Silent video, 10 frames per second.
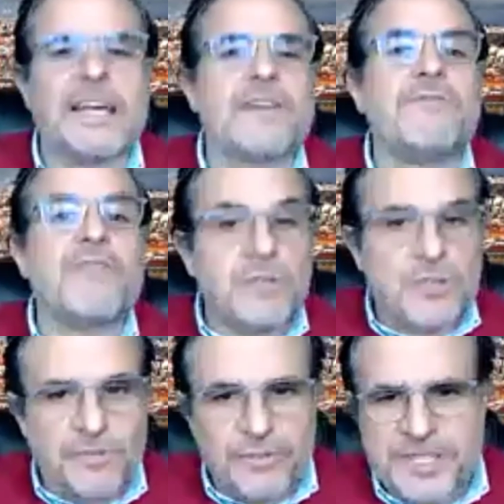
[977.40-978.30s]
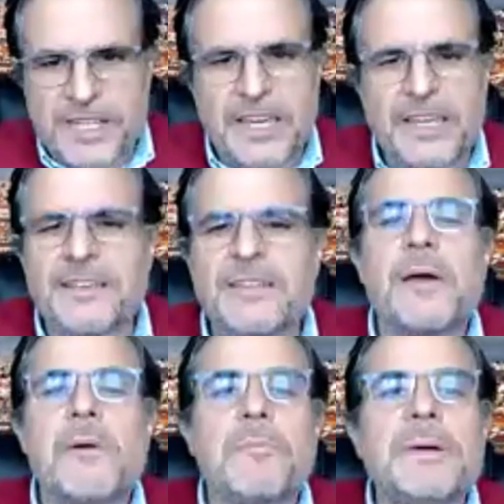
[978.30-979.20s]
like very sophisticated,
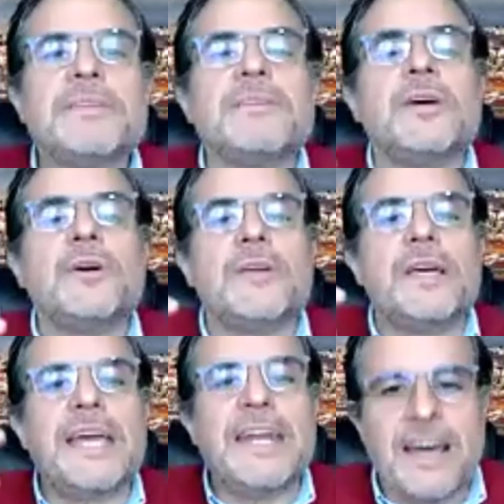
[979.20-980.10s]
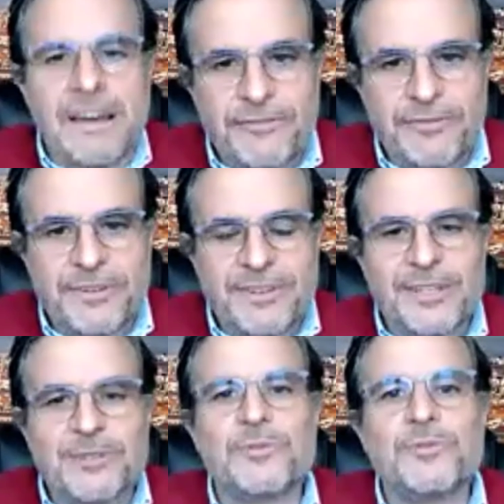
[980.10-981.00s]
but enough
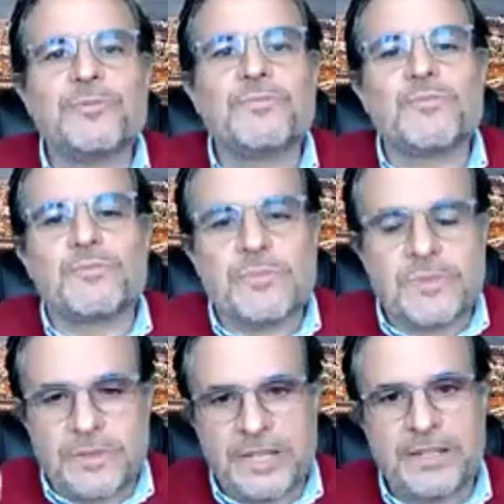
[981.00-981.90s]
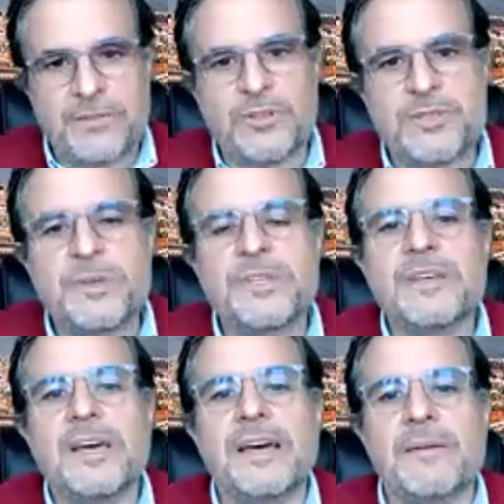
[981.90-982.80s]
to transmit
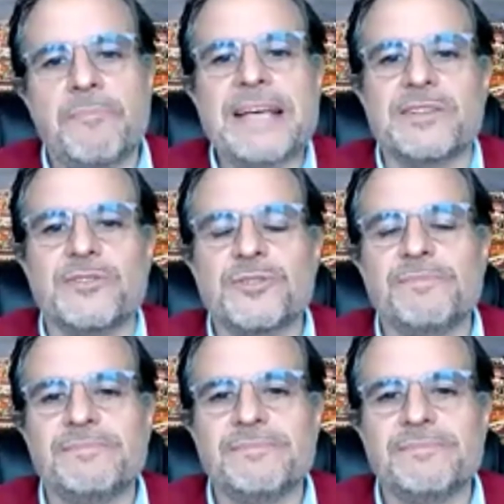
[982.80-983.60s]
a message.